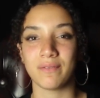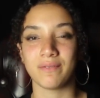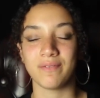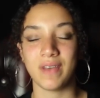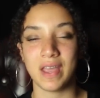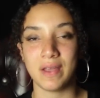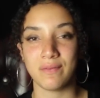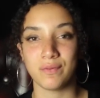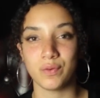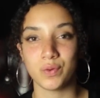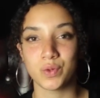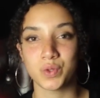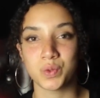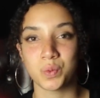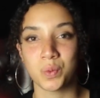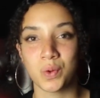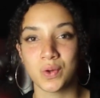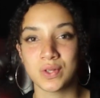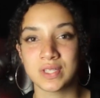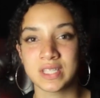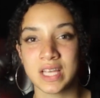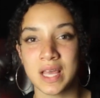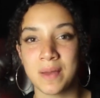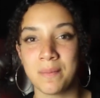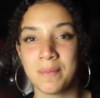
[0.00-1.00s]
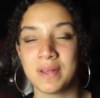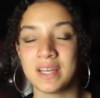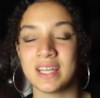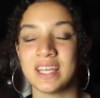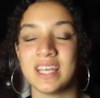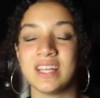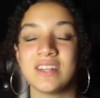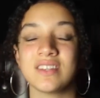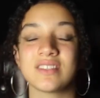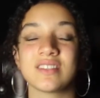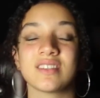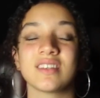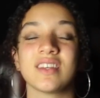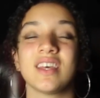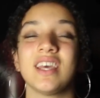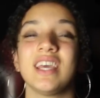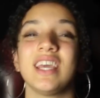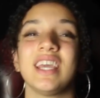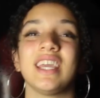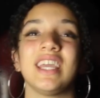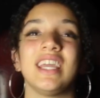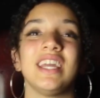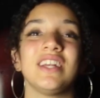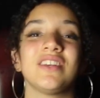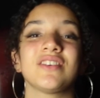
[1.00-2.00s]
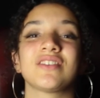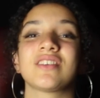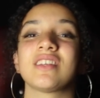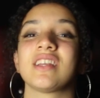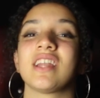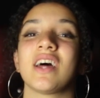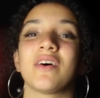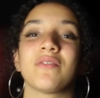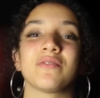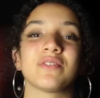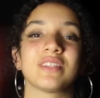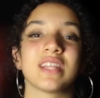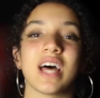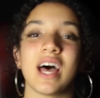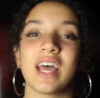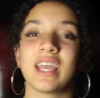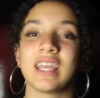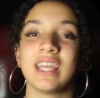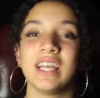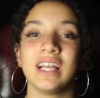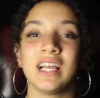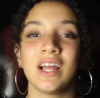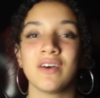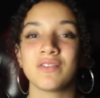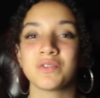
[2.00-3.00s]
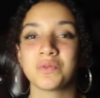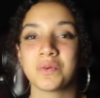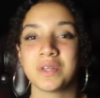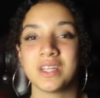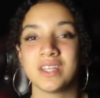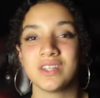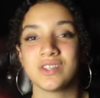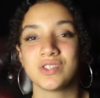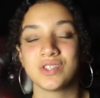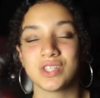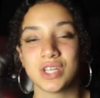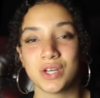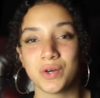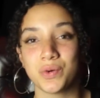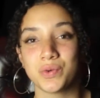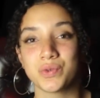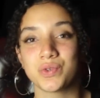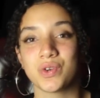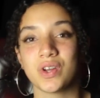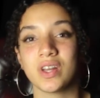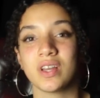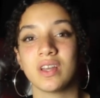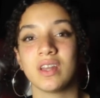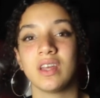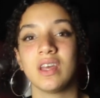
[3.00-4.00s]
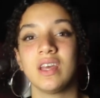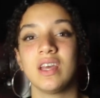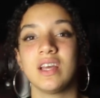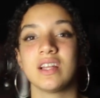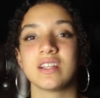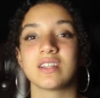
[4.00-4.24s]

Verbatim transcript: faithful towards him and he just he just loves that he loves when his children